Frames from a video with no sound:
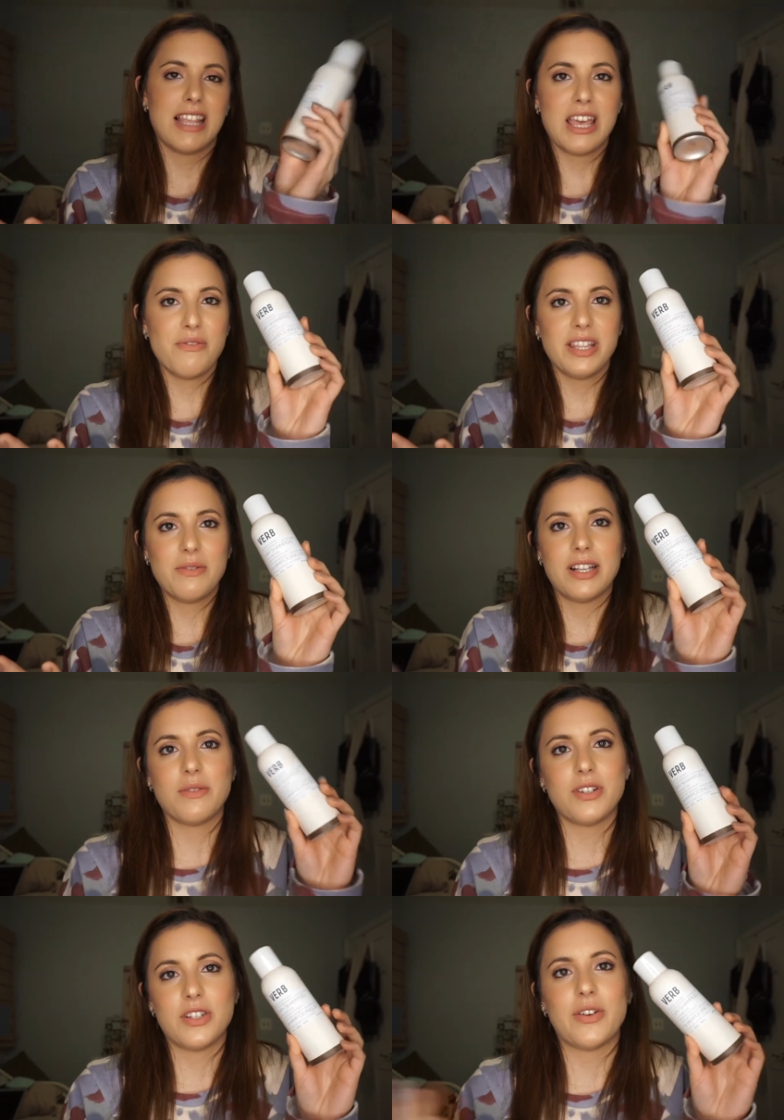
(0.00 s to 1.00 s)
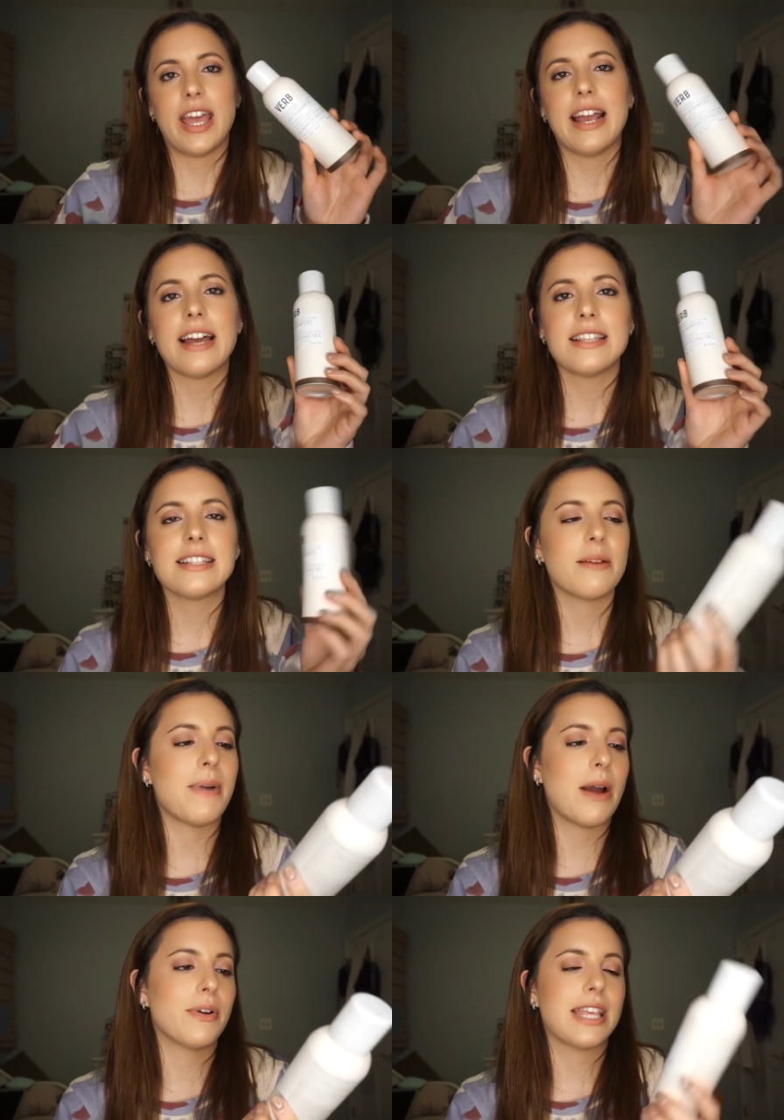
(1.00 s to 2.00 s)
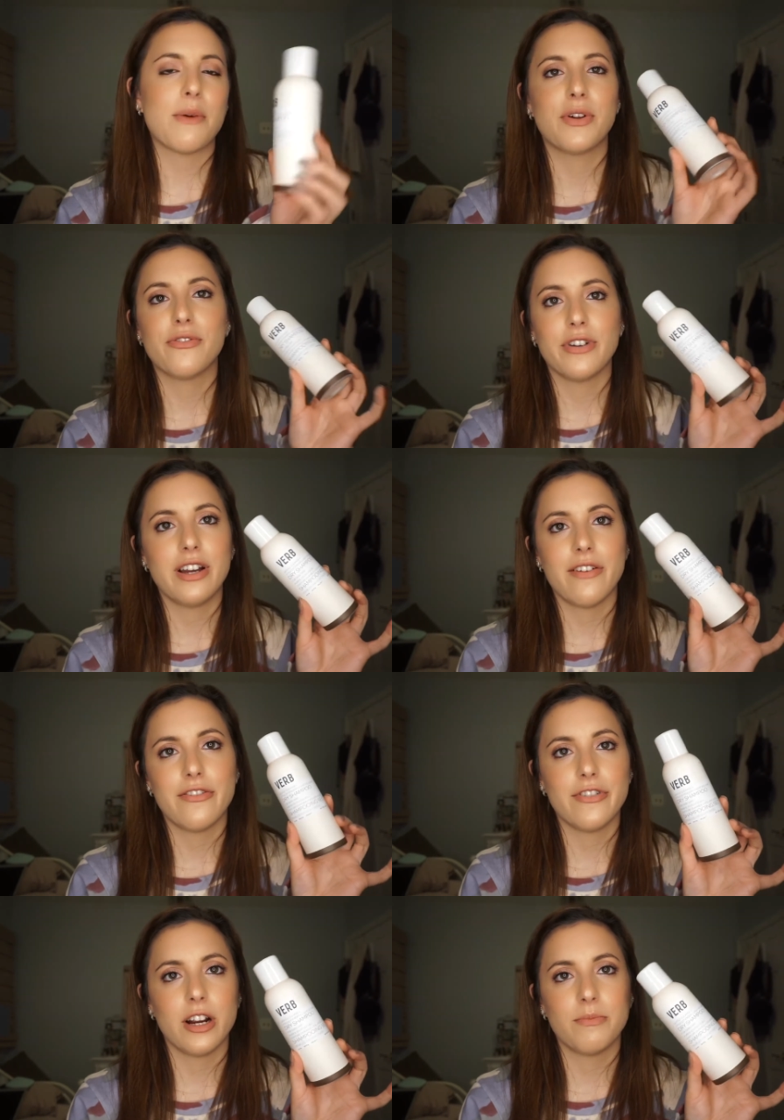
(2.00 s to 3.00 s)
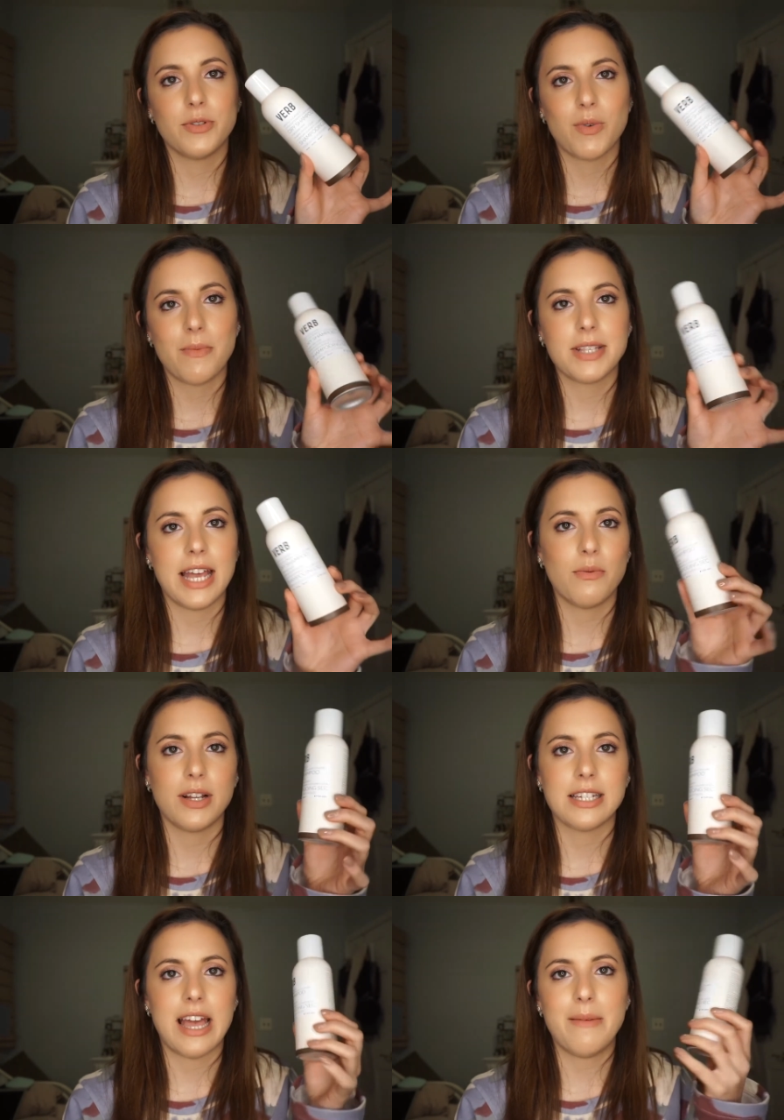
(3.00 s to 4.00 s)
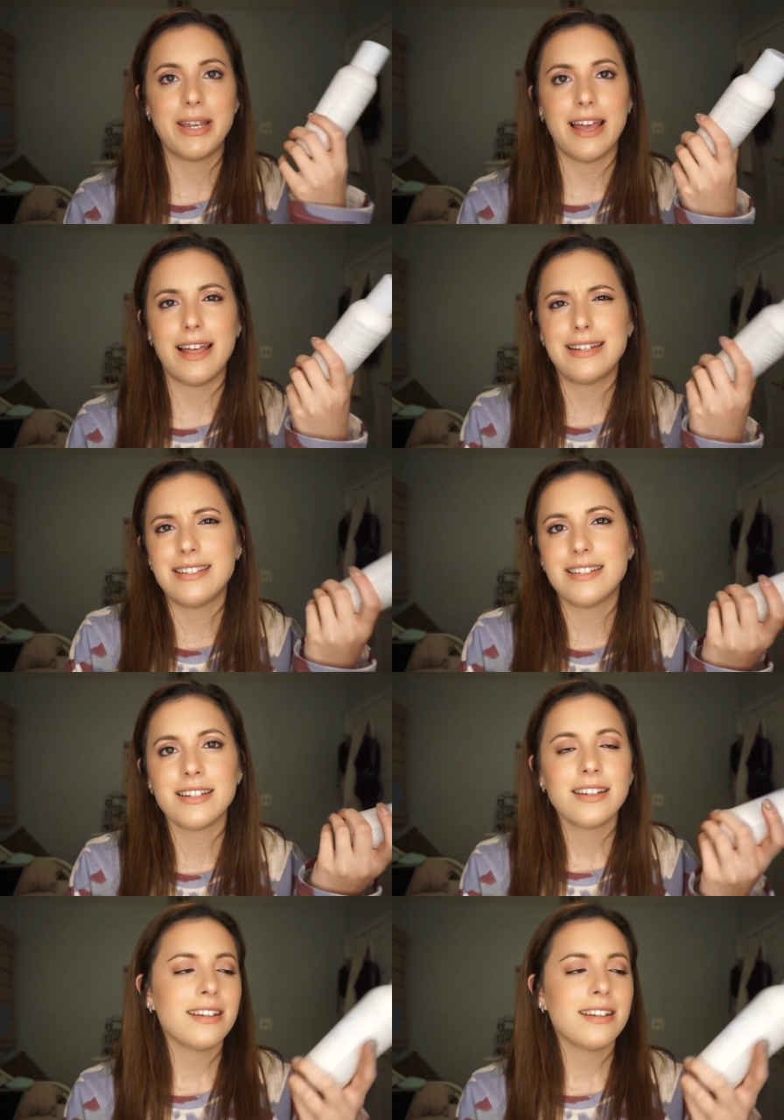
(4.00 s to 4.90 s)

It really was. It was just okay. I got these like buy one, get one free off of Verb's website one time and I, I just,